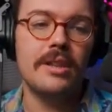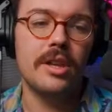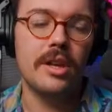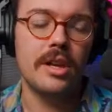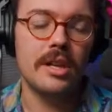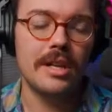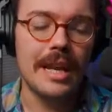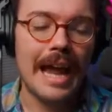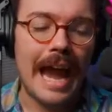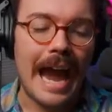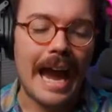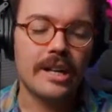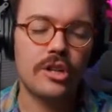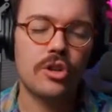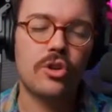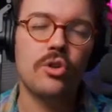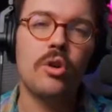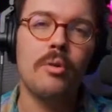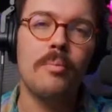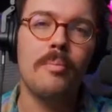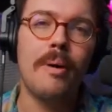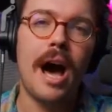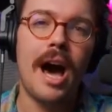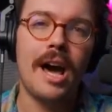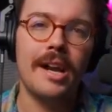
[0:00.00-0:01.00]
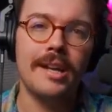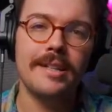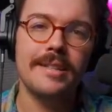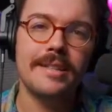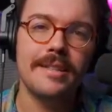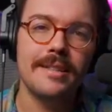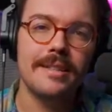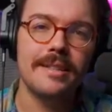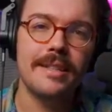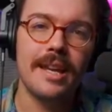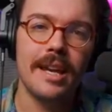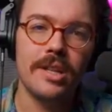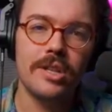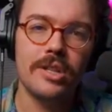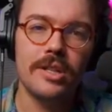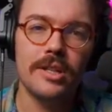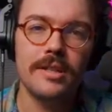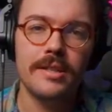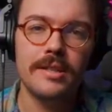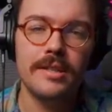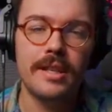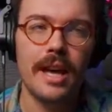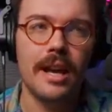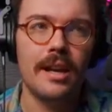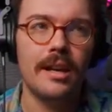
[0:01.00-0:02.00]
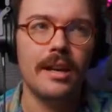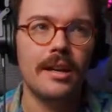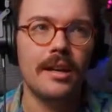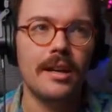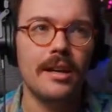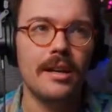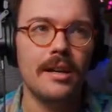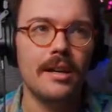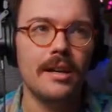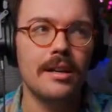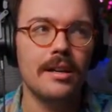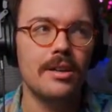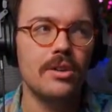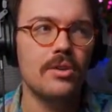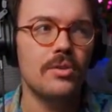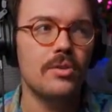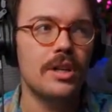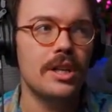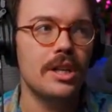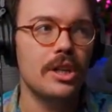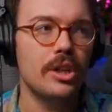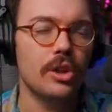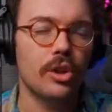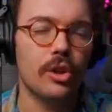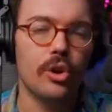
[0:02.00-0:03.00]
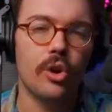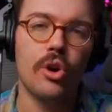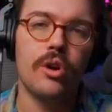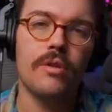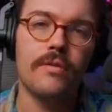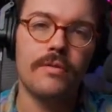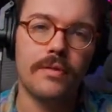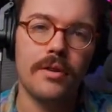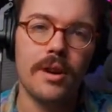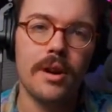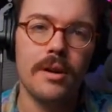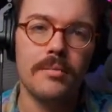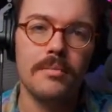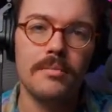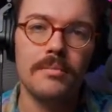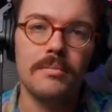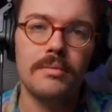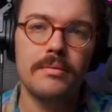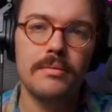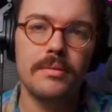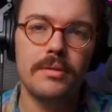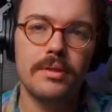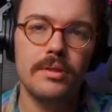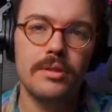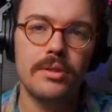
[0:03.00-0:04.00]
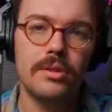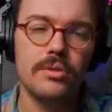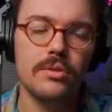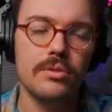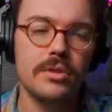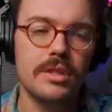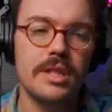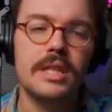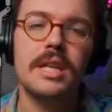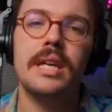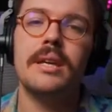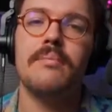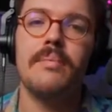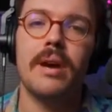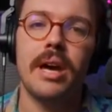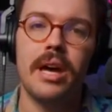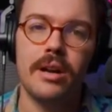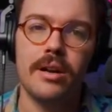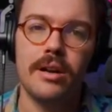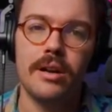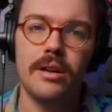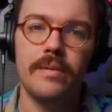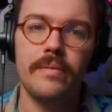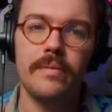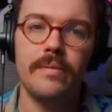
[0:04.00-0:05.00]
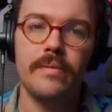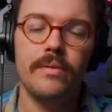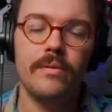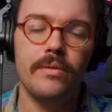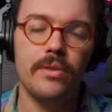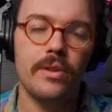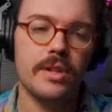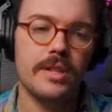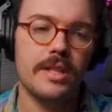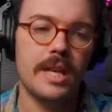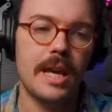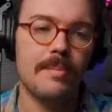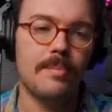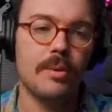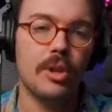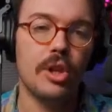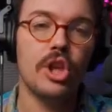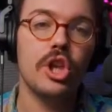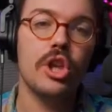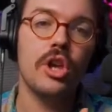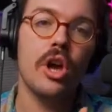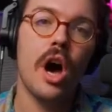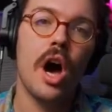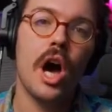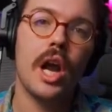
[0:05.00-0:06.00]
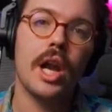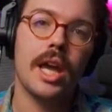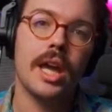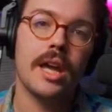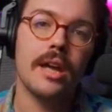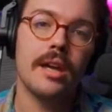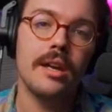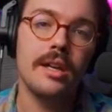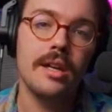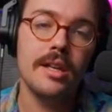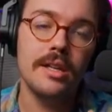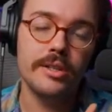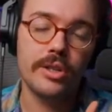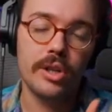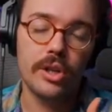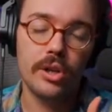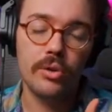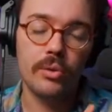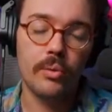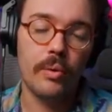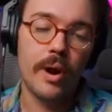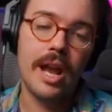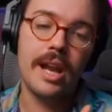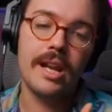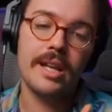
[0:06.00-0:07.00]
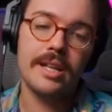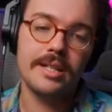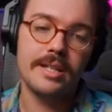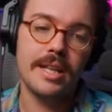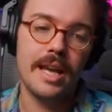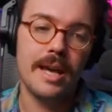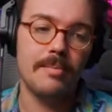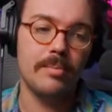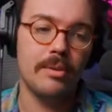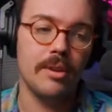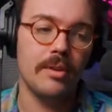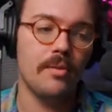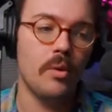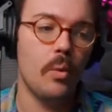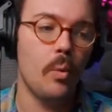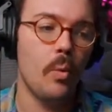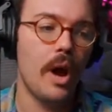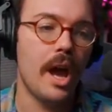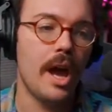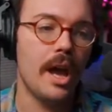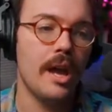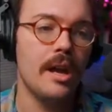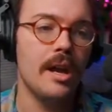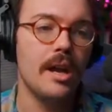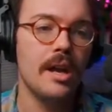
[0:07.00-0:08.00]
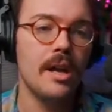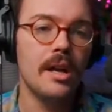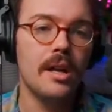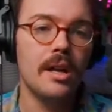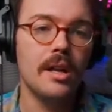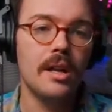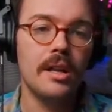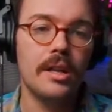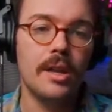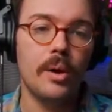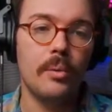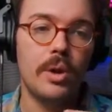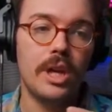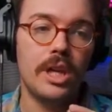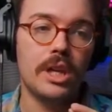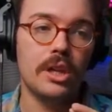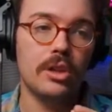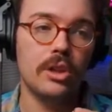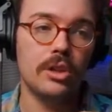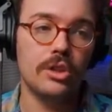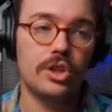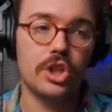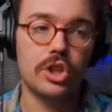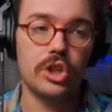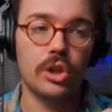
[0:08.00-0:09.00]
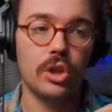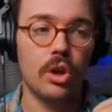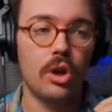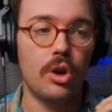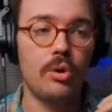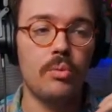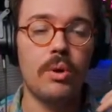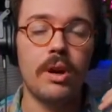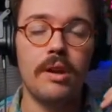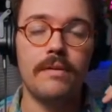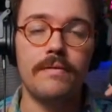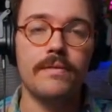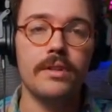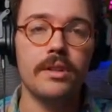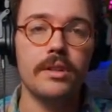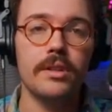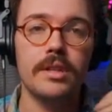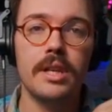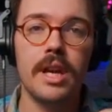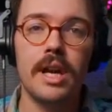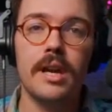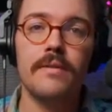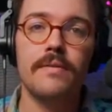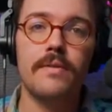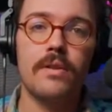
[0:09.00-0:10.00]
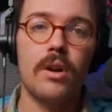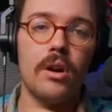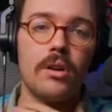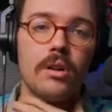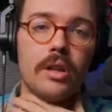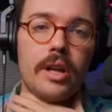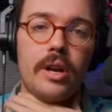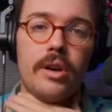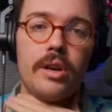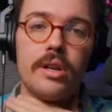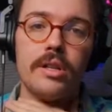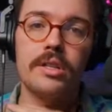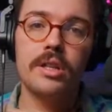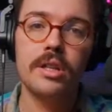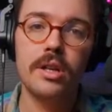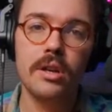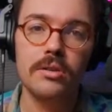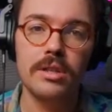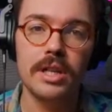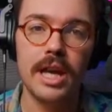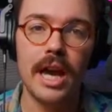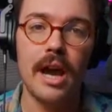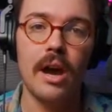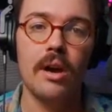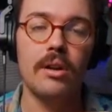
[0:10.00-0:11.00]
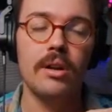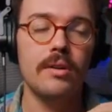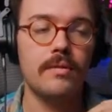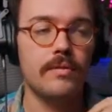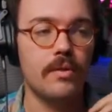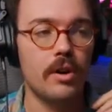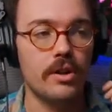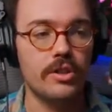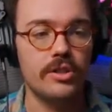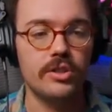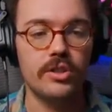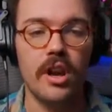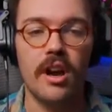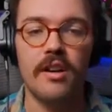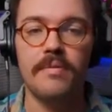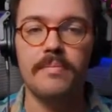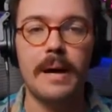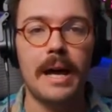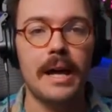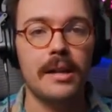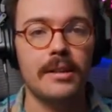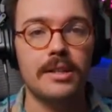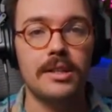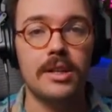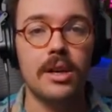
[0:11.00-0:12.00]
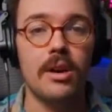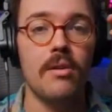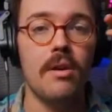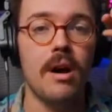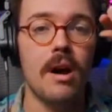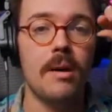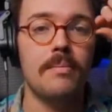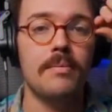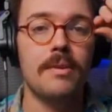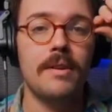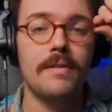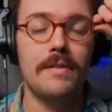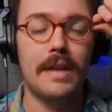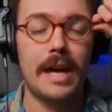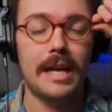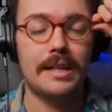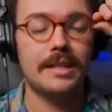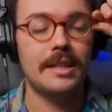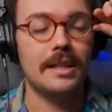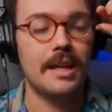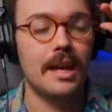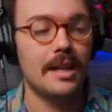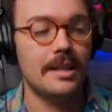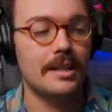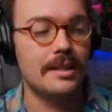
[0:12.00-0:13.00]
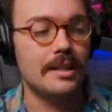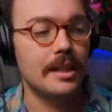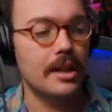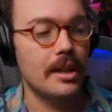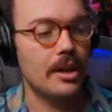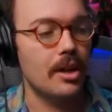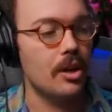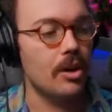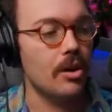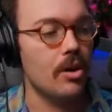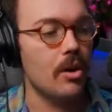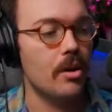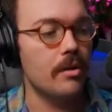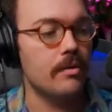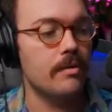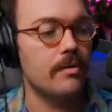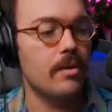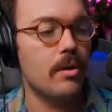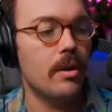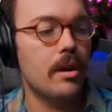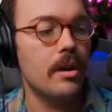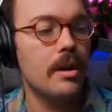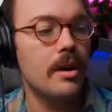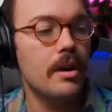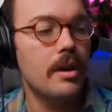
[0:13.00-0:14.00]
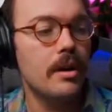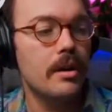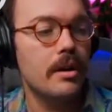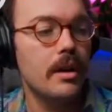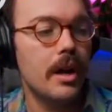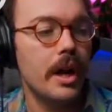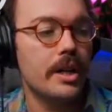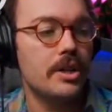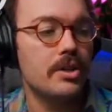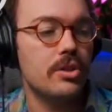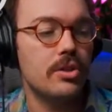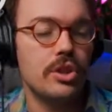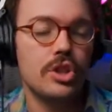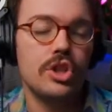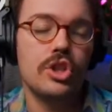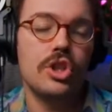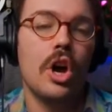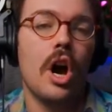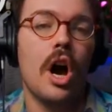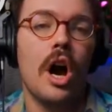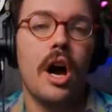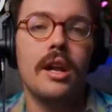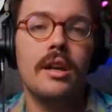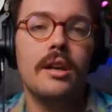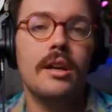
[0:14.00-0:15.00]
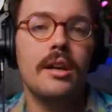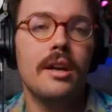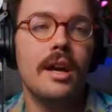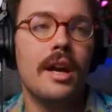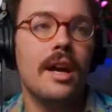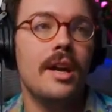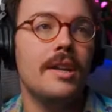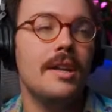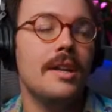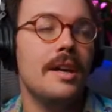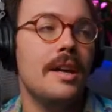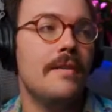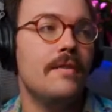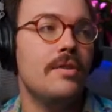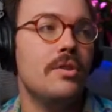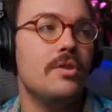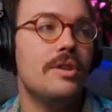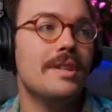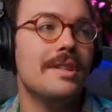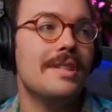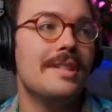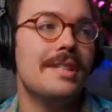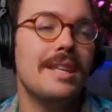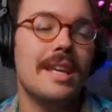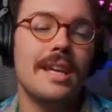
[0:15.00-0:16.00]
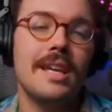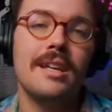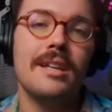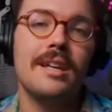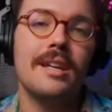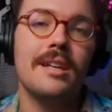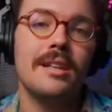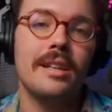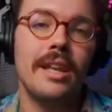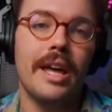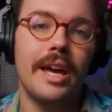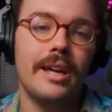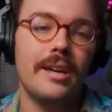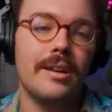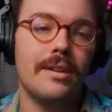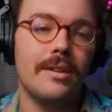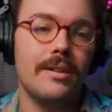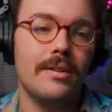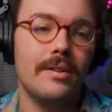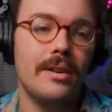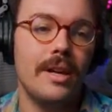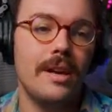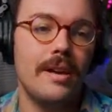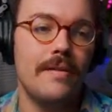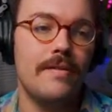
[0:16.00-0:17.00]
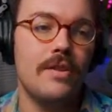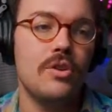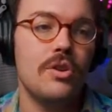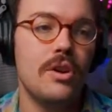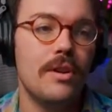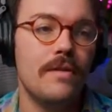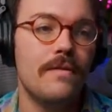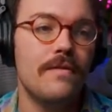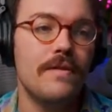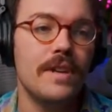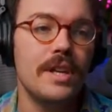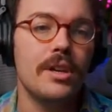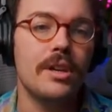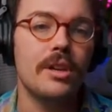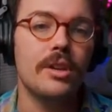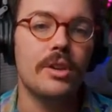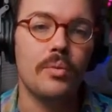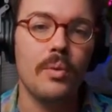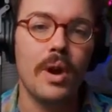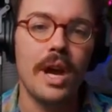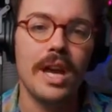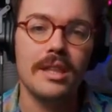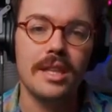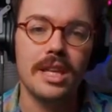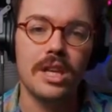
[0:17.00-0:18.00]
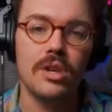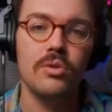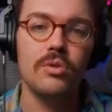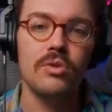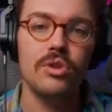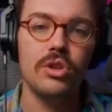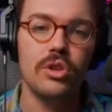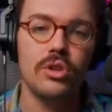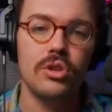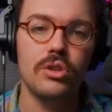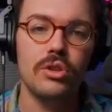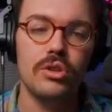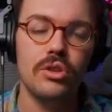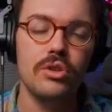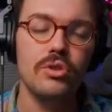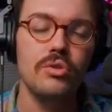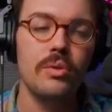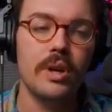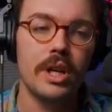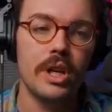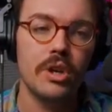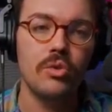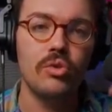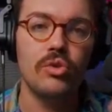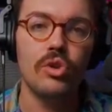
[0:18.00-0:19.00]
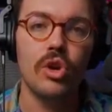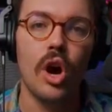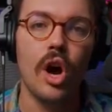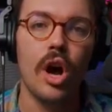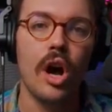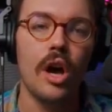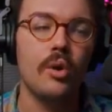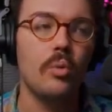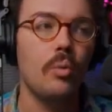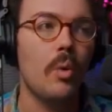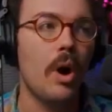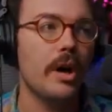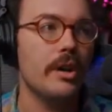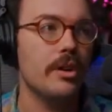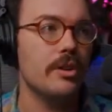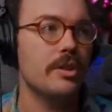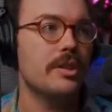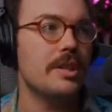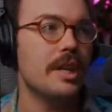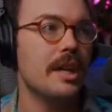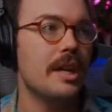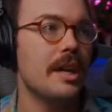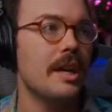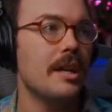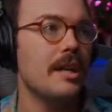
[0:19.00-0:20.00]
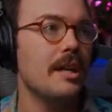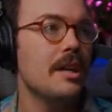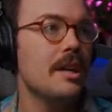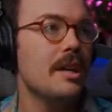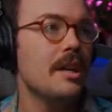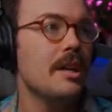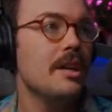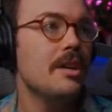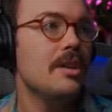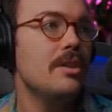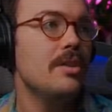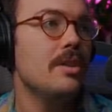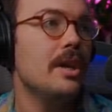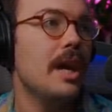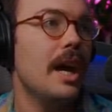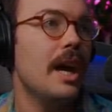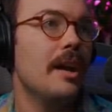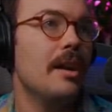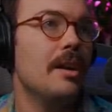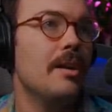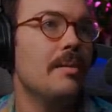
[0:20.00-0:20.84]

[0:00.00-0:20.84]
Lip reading: natural body sensations that you can learn from to sing better. For example, yawning is a great example of a way that we can just learn what it feels like for our larynx to go down and for our soft palate to go up, if that's the kind of singing you're going for, right? So just yawn, and if you can sing, like if you can feel the way that you do when you yawn while you're singing, you get an